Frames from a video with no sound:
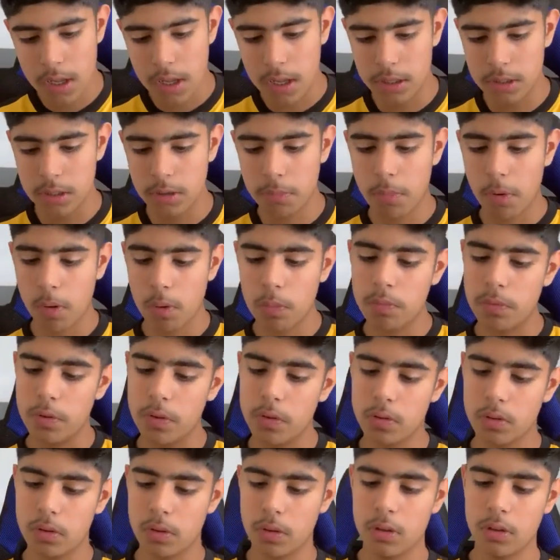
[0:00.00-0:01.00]
And the pop
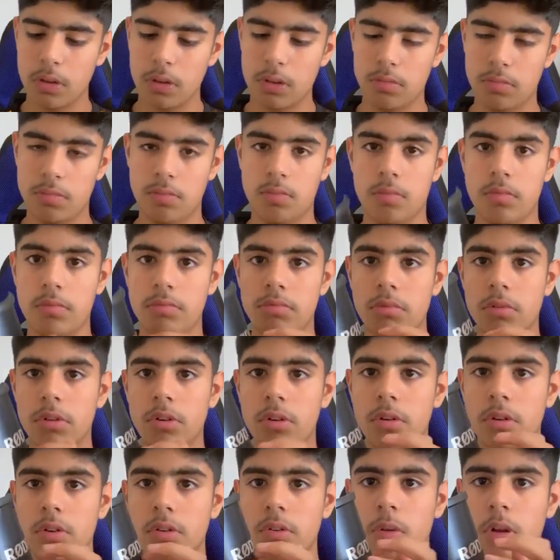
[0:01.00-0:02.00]
filter is
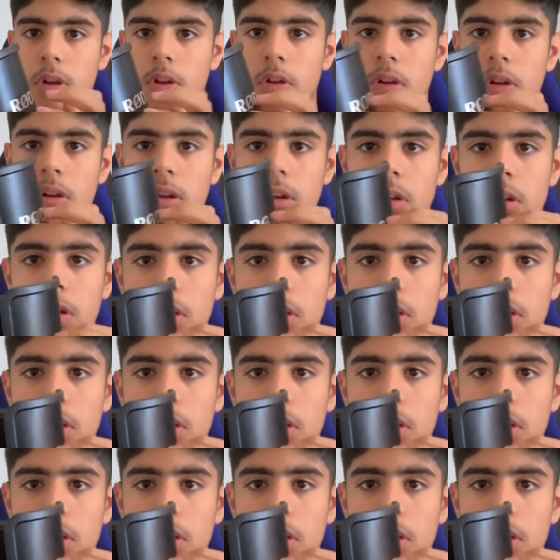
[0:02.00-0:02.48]
good as well.